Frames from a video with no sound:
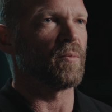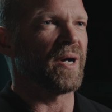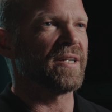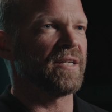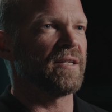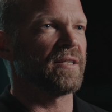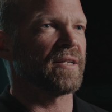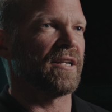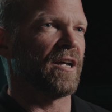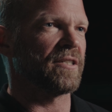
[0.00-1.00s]
body
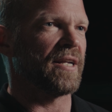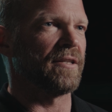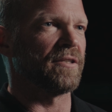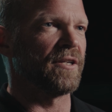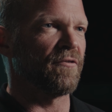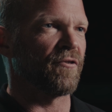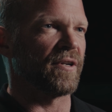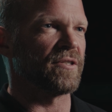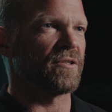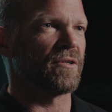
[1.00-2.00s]
cannot tell the
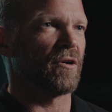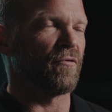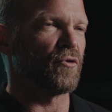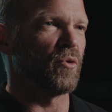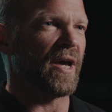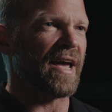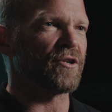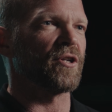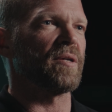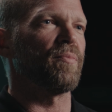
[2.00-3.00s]
difference of you
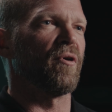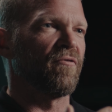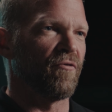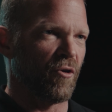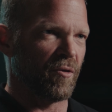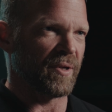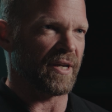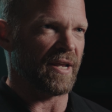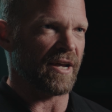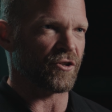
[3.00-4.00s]
actually performing
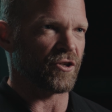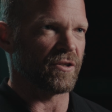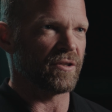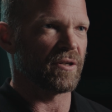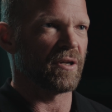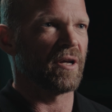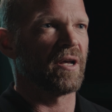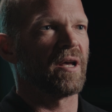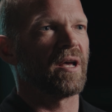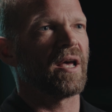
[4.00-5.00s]
an action
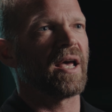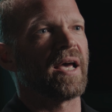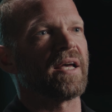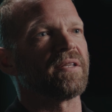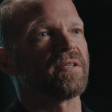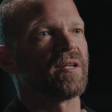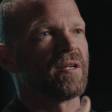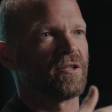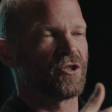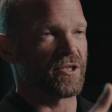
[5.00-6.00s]
and
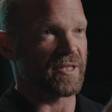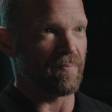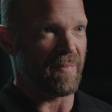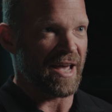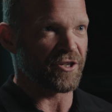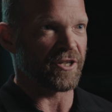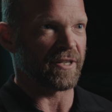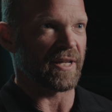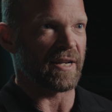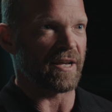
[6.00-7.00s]
just
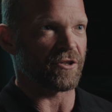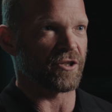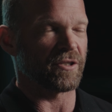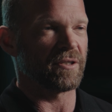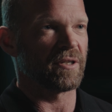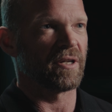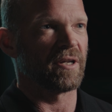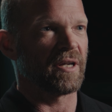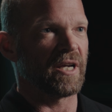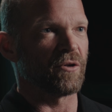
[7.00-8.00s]
imagining that action,
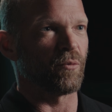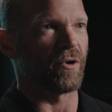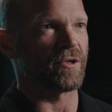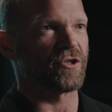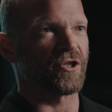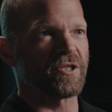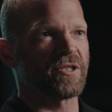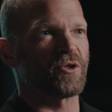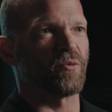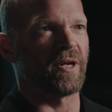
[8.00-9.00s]
it works just
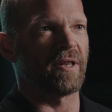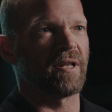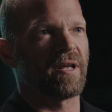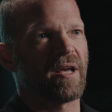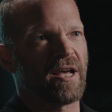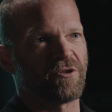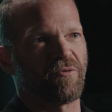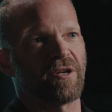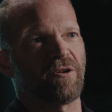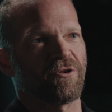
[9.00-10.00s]
as well as
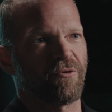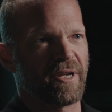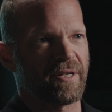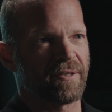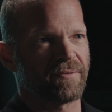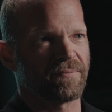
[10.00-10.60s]
regular training.